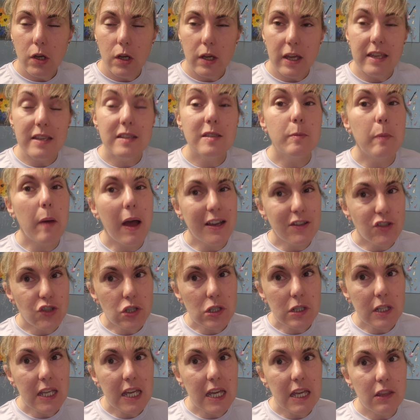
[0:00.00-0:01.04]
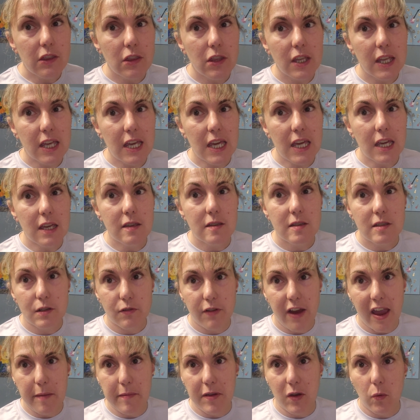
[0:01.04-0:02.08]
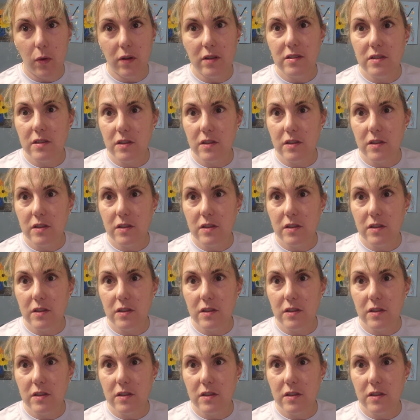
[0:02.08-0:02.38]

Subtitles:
especially the ceramic ones.